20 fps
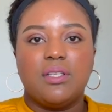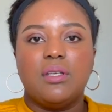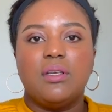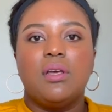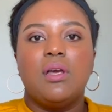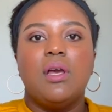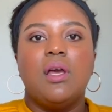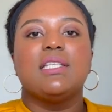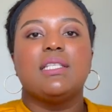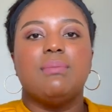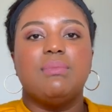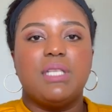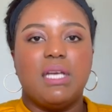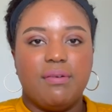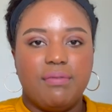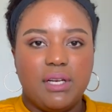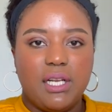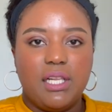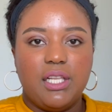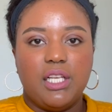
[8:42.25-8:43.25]
So I'm
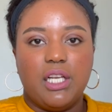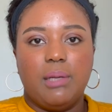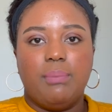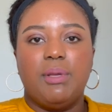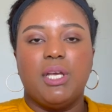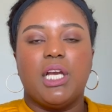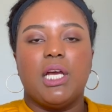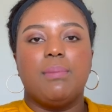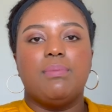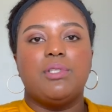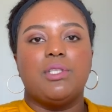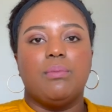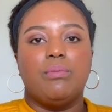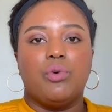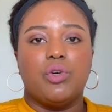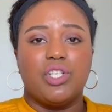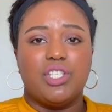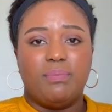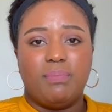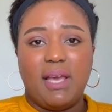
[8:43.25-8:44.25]
definitely gonna pick up some
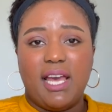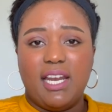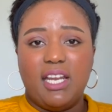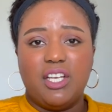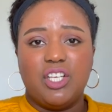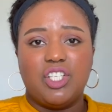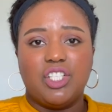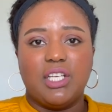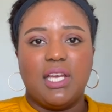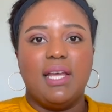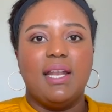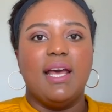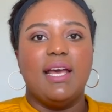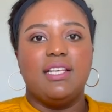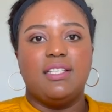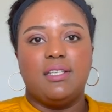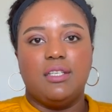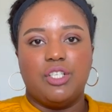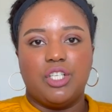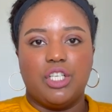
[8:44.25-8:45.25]
more Spanish, and
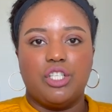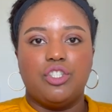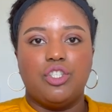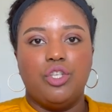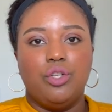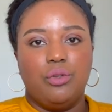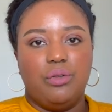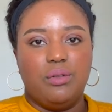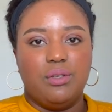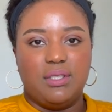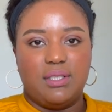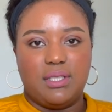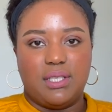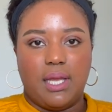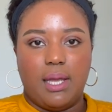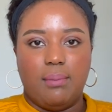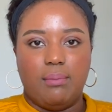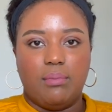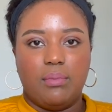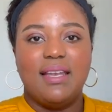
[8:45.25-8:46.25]
I suggest you do the
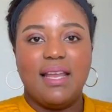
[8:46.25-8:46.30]
same.